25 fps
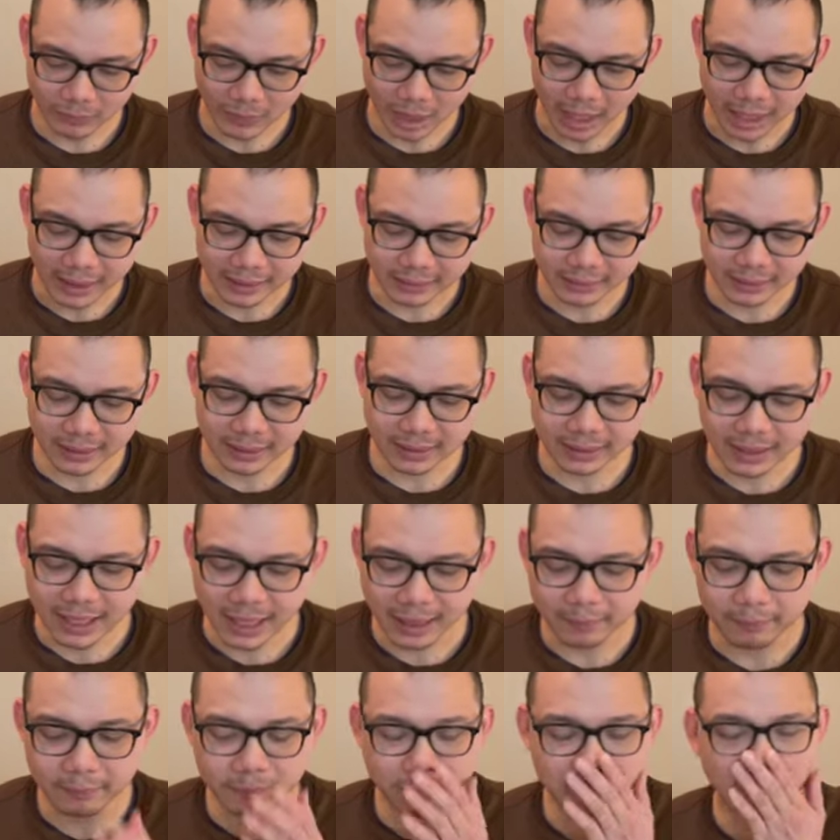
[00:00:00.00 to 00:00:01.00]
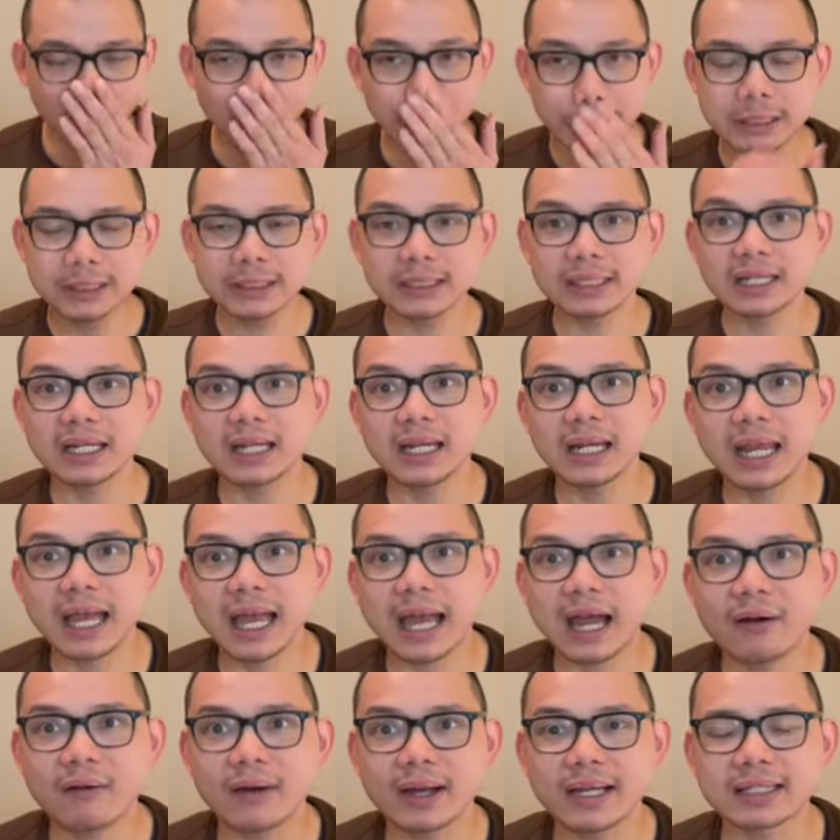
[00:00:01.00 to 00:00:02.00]
I think that mostly
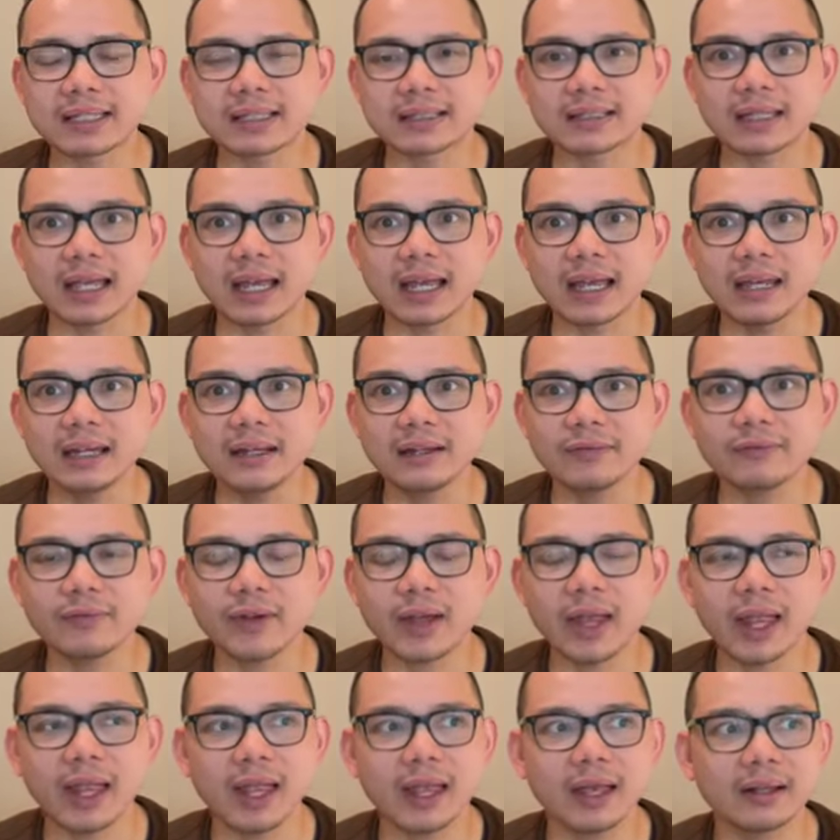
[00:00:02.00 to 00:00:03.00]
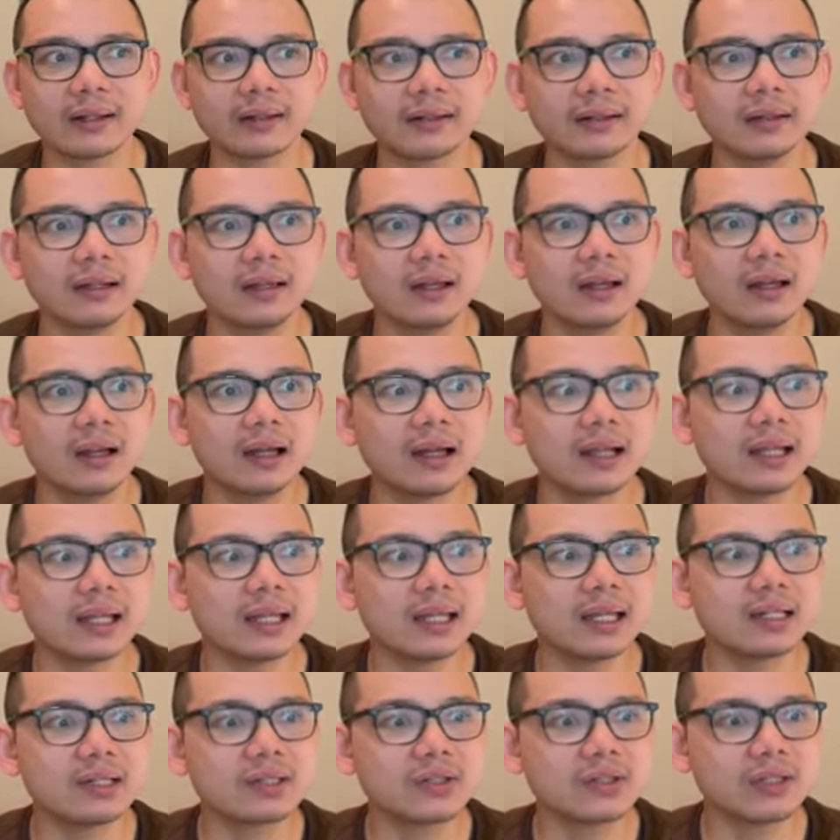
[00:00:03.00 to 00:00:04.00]
how I say, and
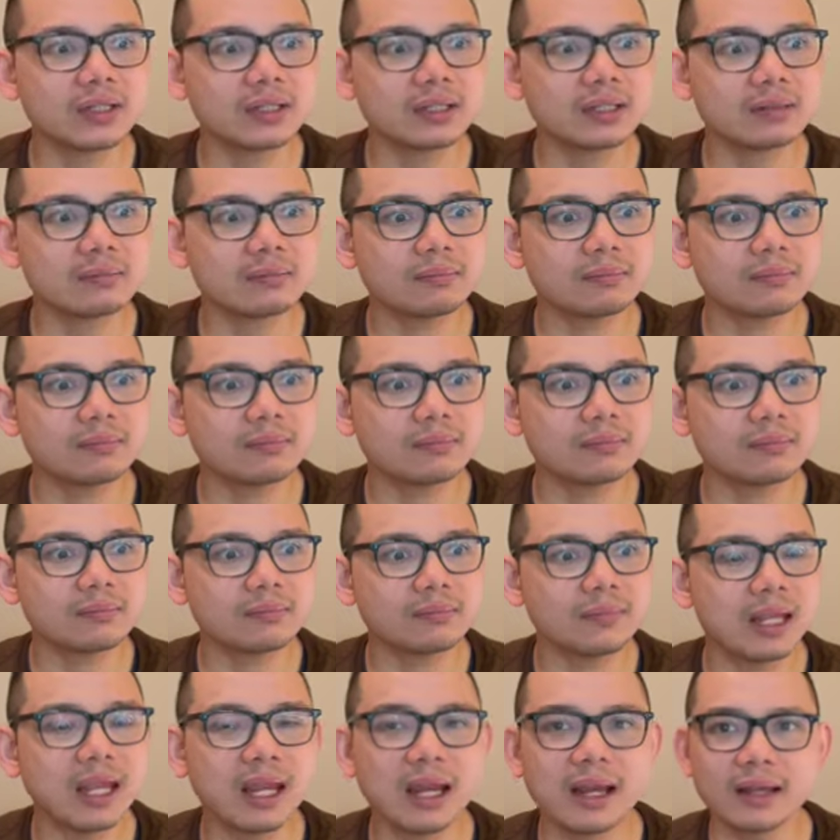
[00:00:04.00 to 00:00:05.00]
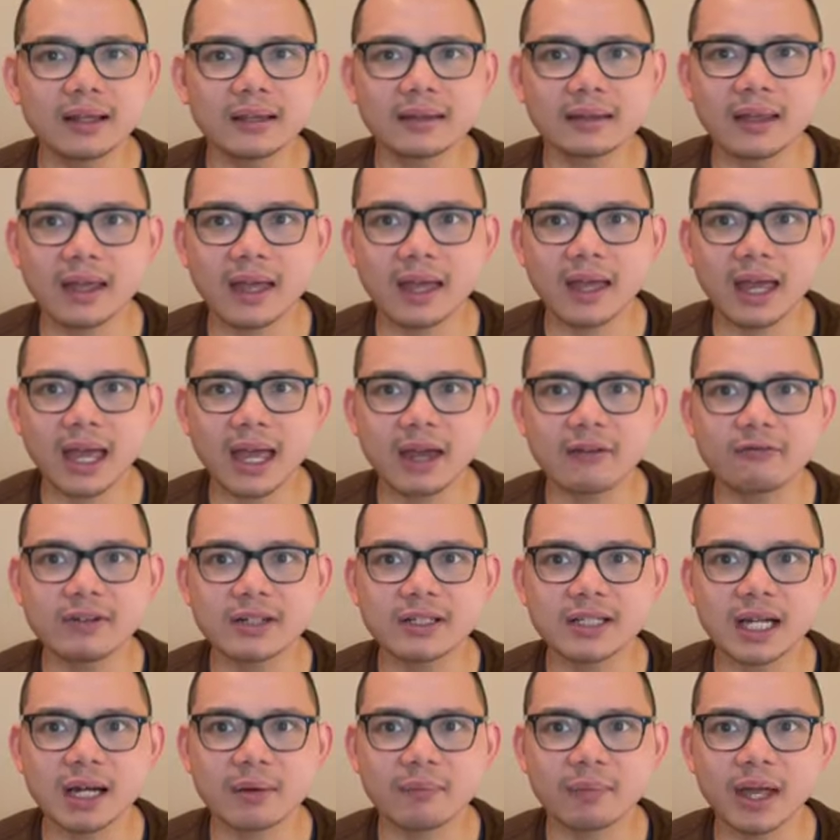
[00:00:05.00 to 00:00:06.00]
it just here and there. Every
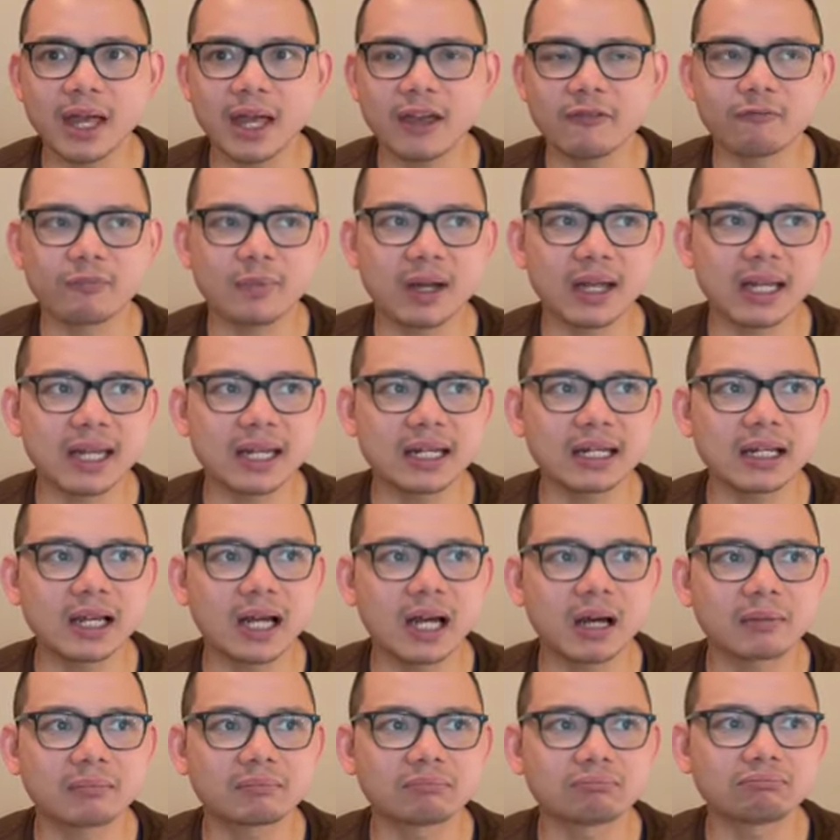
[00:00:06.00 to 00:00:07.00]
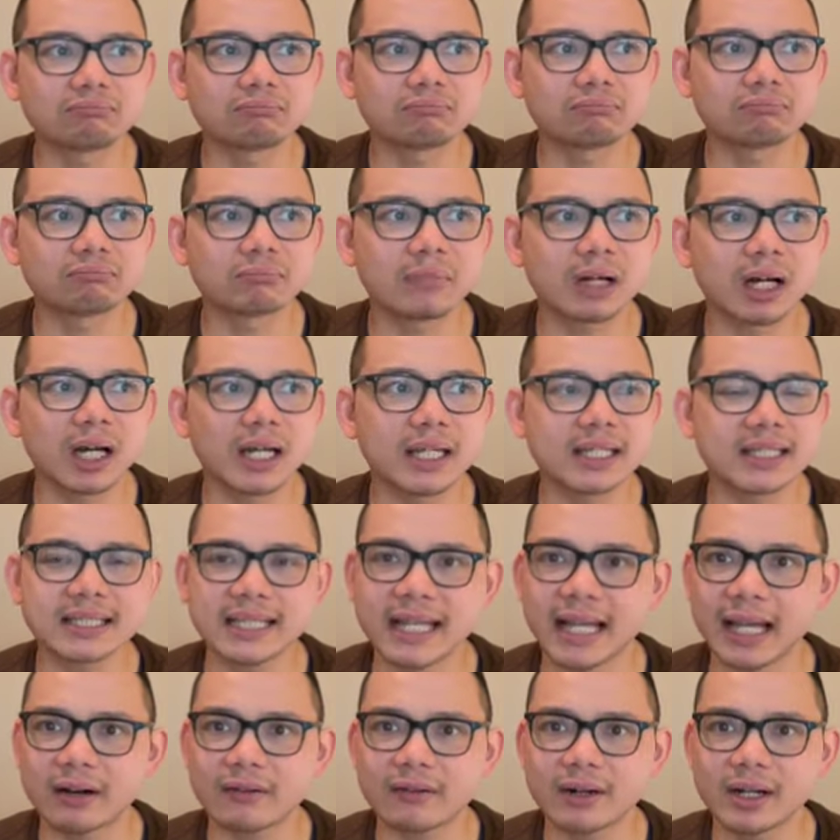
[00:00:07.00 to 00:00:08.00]
time I have my income, my
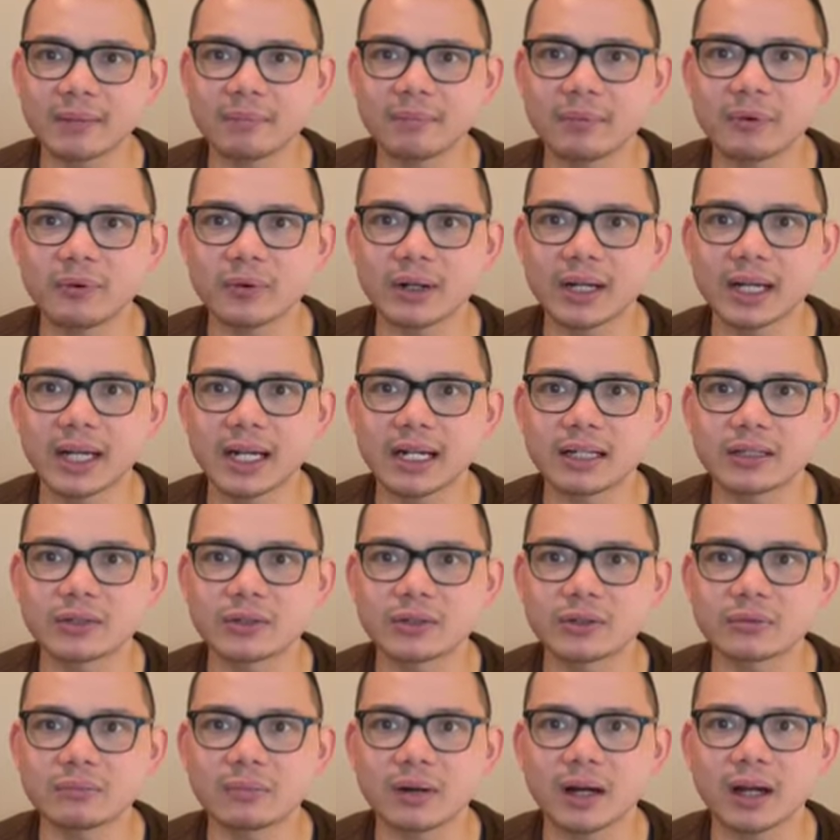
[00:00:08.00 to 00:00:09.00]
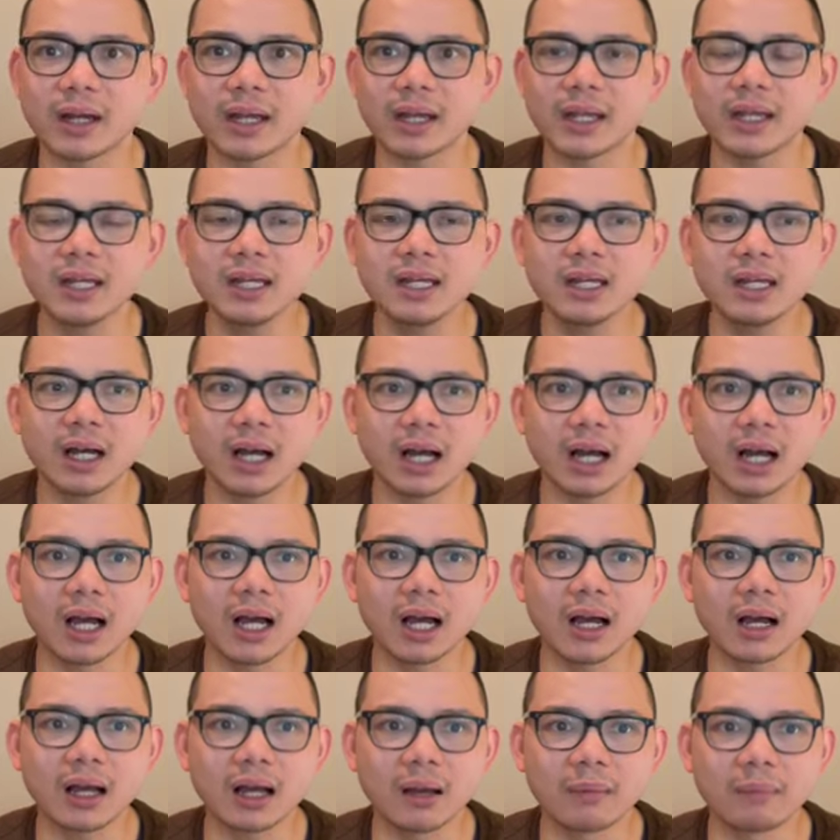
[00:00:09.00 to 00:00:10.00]
salary put into my
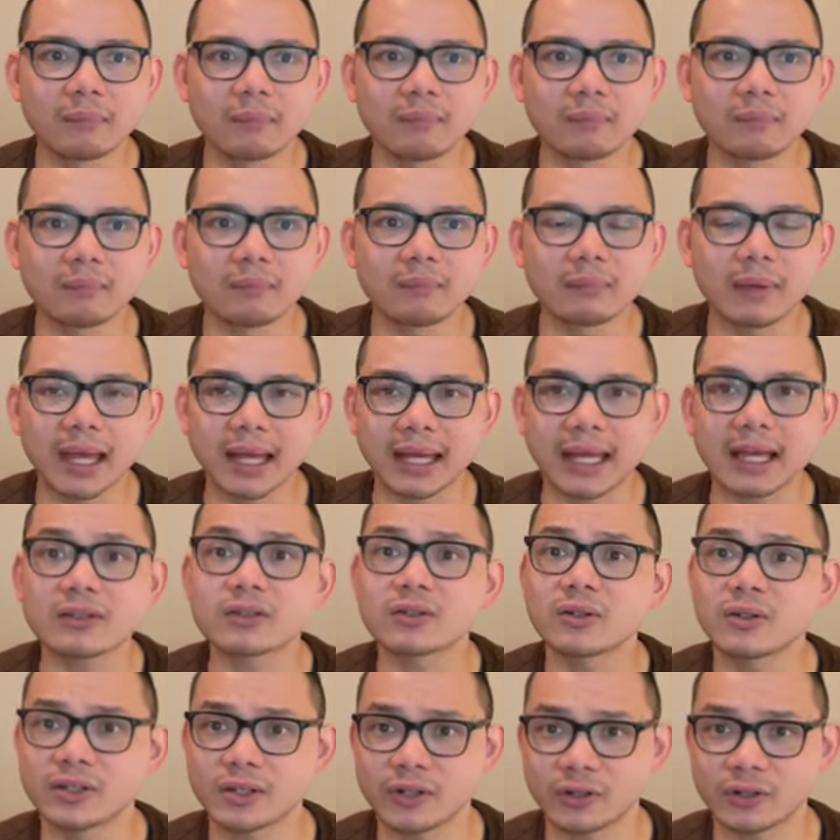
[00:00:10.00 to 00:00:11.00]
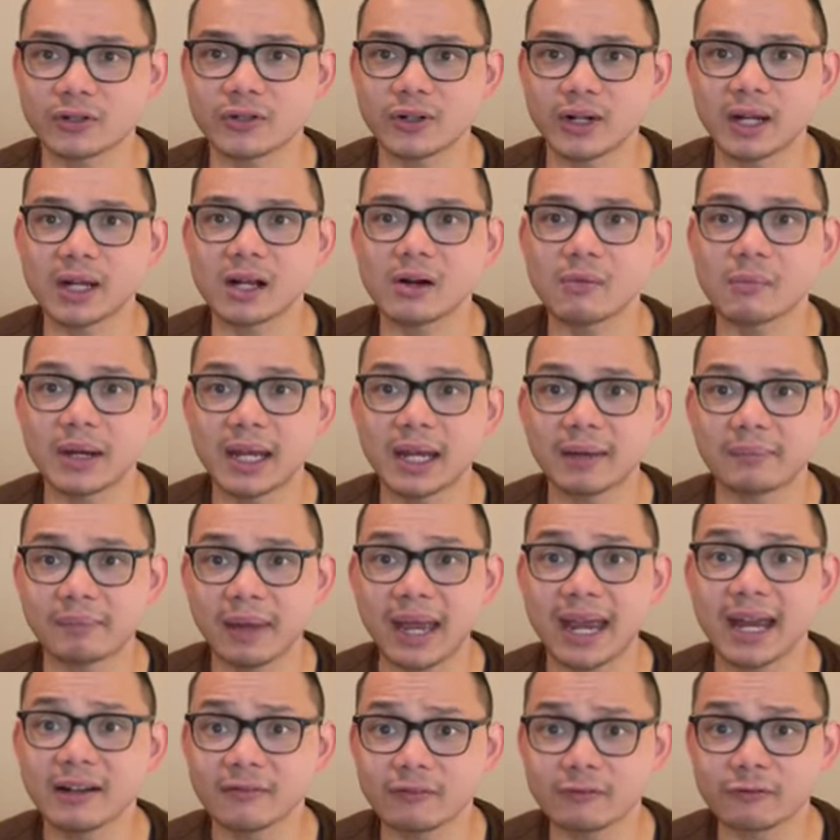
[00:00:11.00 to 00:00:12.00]
account. So in Australia, we get
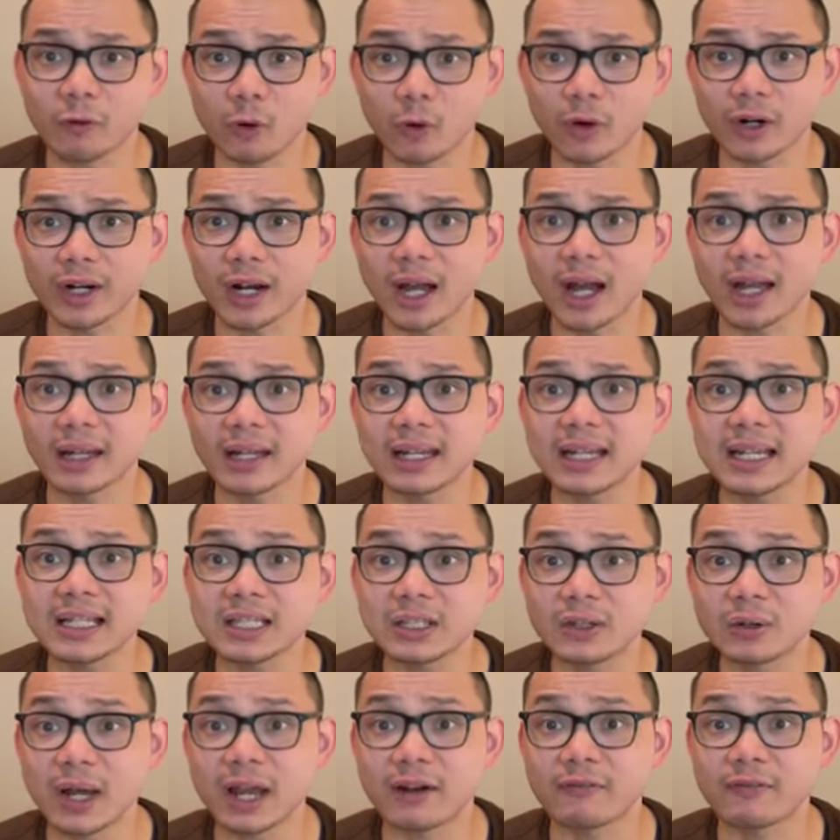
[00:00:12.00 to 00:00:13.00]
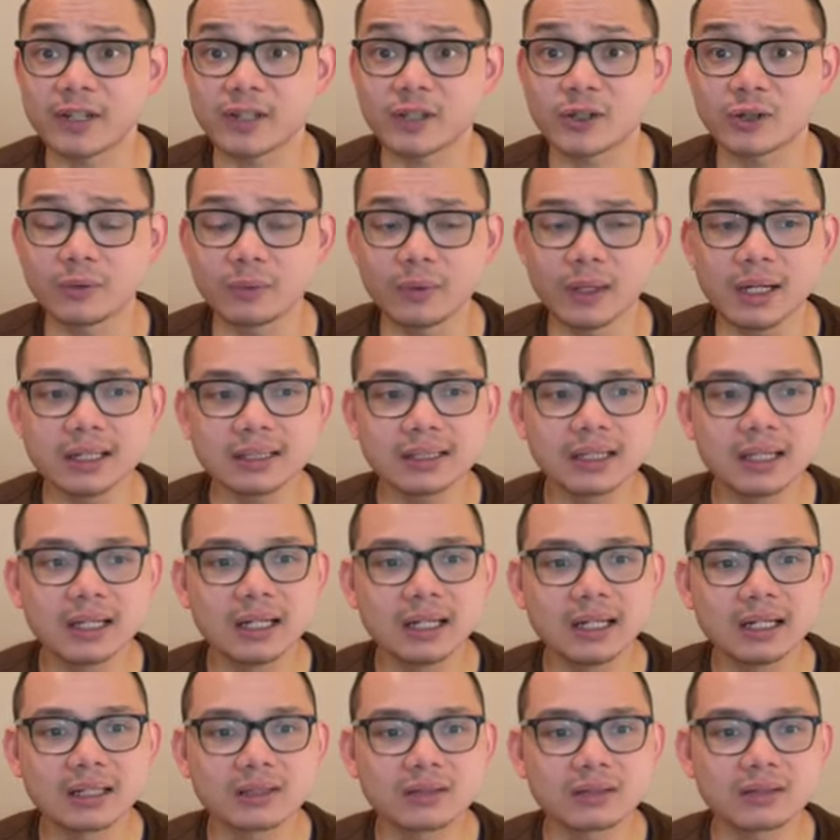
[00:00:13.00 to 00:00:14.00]
paid fortnightly, so every 2 weeks.
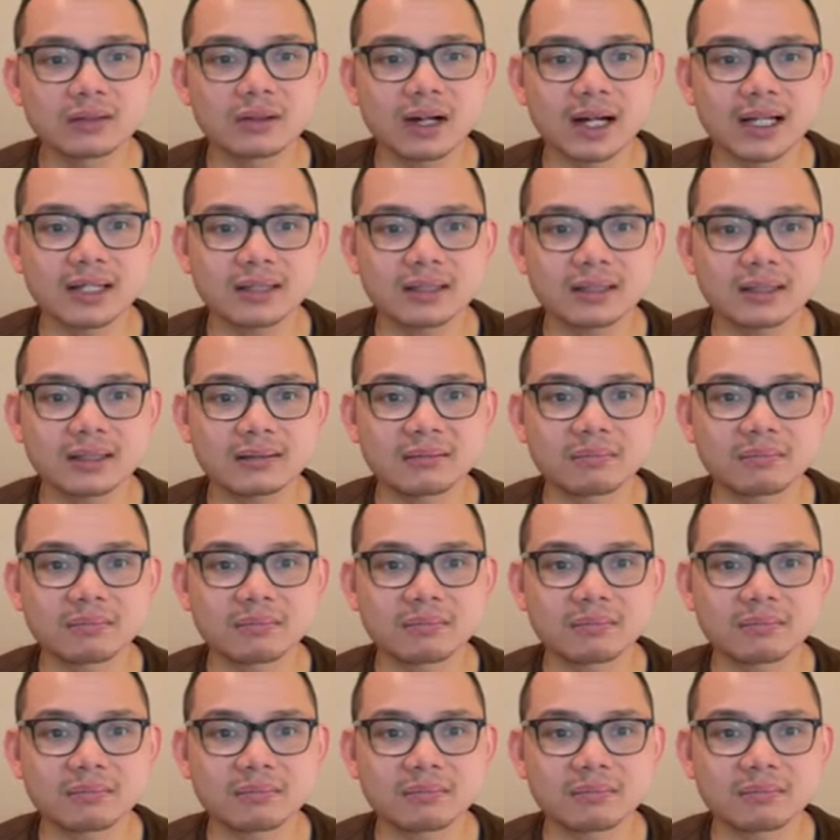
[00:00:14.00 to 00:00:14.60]
So I just